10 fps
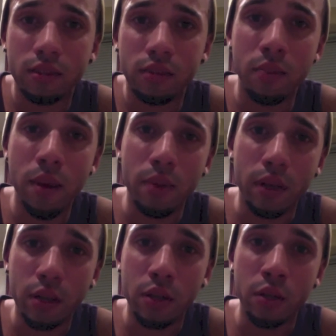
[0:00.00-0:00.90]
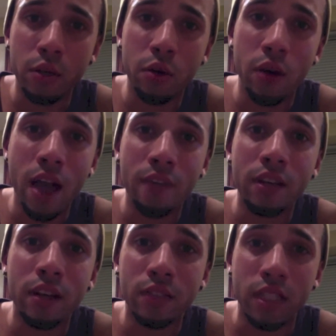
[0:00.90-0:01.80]
Remember, you don't have
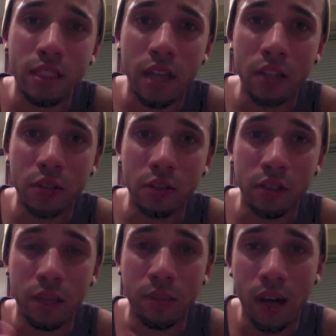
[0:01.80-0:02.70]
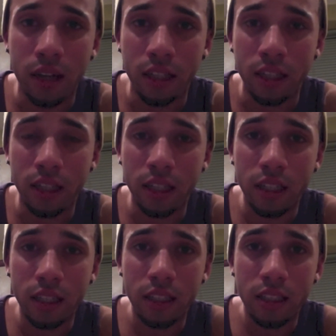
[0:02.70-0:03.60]
enough testosterone in your body
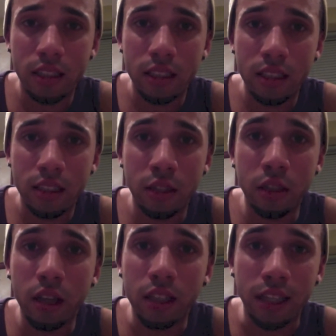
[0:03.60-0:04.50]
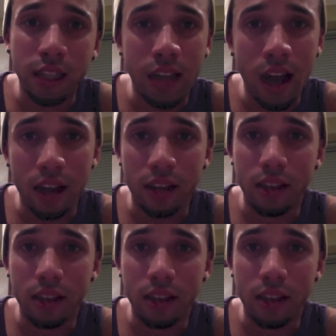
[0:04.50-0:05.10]
to look like a guy.